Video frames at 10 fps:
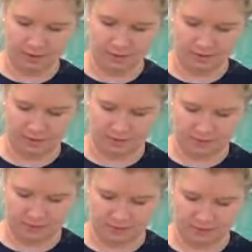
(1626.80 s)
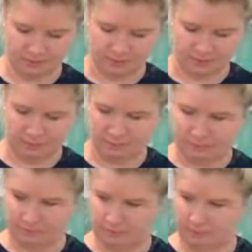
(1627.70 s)

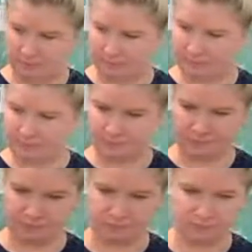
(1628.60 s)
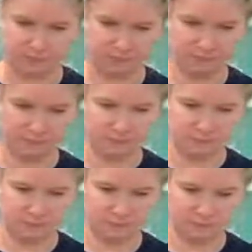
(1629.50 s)

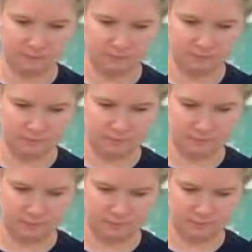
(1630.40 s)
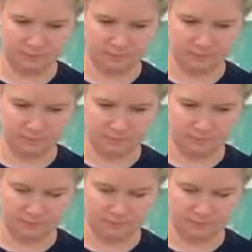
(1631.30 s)
This person isn't speaking.